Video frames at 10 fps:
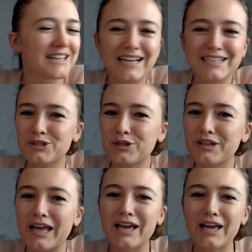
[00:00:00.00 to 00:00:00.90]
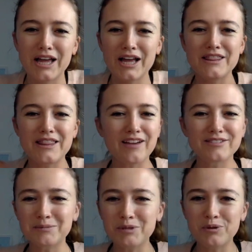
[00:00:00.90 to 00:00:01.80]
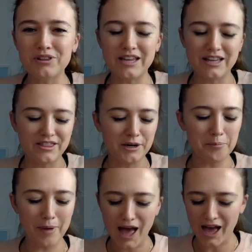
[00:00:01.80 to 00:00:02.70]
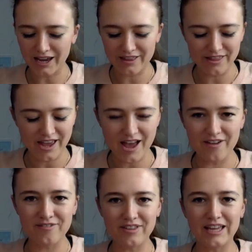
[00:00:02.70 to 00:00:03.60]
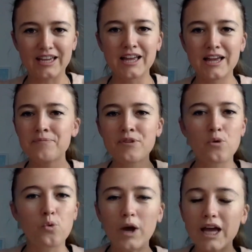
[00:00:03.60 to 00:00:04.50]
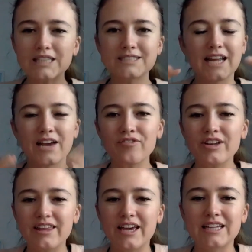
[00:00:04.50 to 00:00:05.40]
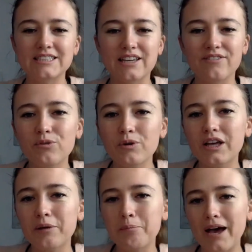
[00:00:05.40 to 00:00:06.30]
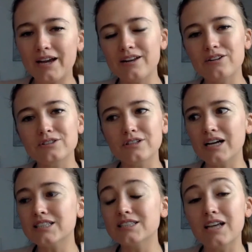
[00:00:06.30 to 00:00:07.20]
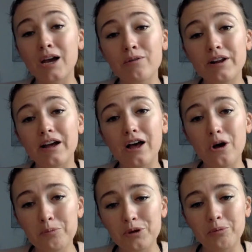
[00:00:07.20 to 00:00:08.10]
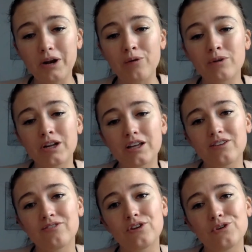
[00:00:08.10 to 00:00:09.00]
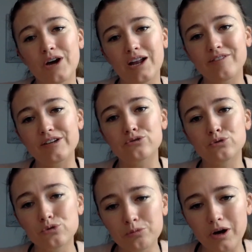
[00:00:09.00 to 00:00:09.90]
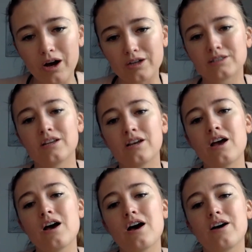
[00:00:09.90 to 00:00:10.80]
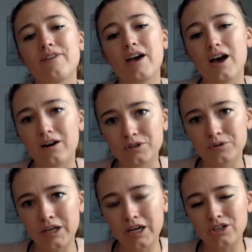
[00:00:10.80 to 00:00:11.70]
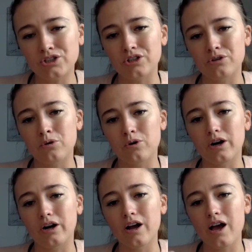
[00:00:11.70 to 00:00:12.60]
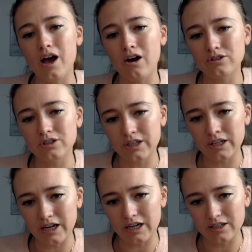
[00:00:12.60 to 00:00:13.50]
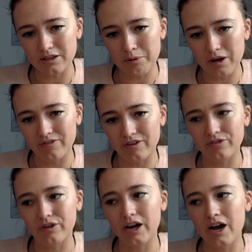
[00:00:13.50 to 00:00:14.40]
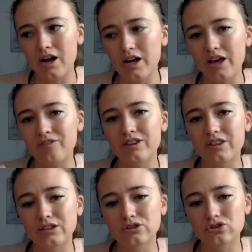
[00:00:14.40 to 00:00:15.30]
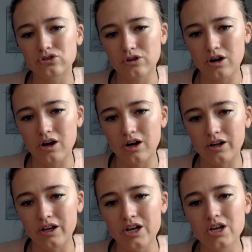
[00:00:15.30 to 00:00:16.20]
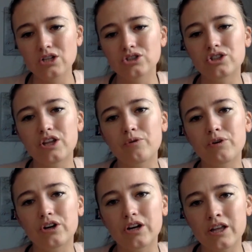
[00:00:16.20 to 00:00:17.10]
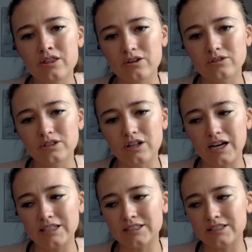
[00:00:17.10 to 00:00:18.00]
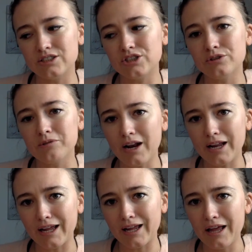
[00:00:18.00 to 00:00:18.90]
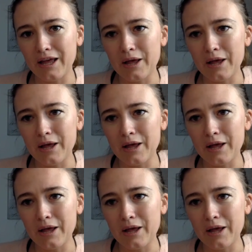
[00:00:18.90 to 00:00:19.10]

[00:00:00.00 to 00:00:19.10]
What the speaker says: classes, or like they have something with like their back and they have like weights and everything. And it's like, if you want to get back into those classes, I want to help you, but I want to give you kind of like a toolbox of how to engage your core, how to connect to the pelvic floor, how to get everything strong so that when you're in those classes, you're ready.